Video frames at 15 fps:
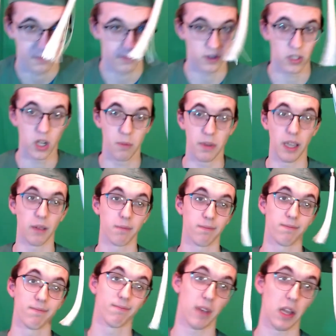You know me.
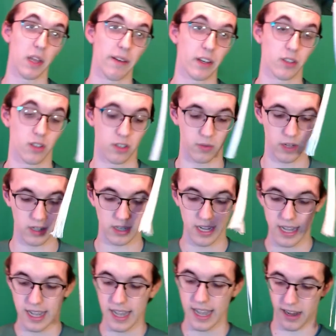I love extra large sweaters.
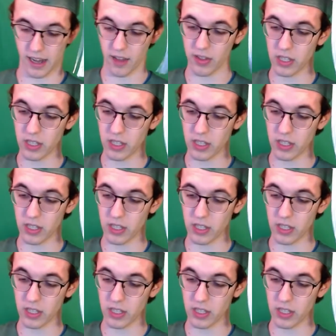I got